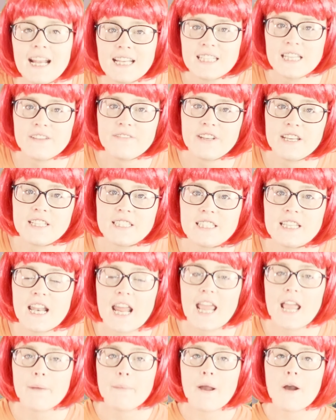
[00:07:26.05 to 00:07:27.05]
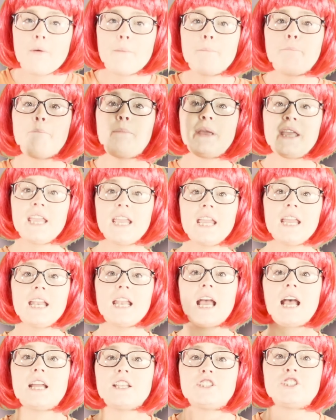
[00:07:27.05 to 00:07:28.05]
activities today about
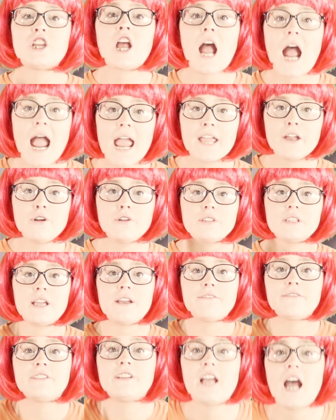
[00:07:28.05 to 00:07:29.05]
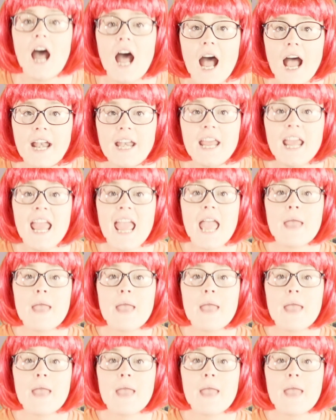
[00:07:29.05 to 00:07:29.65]
being a child of God